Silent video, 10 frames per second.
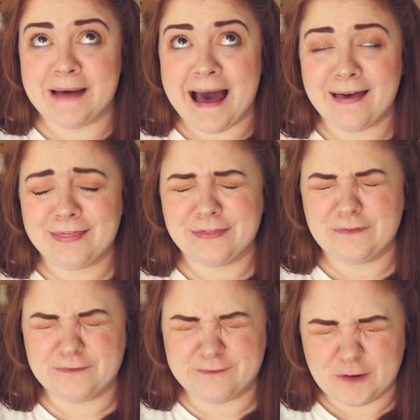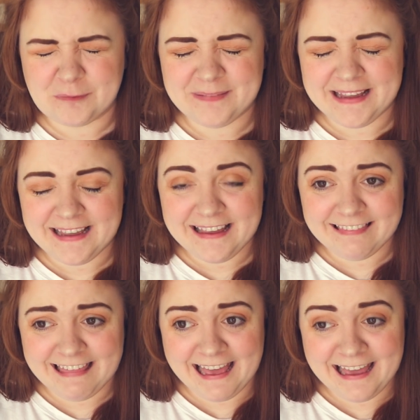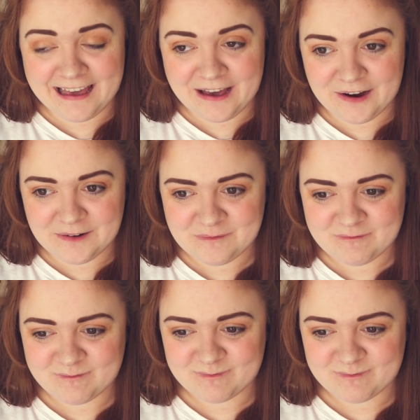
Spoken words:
math, for being there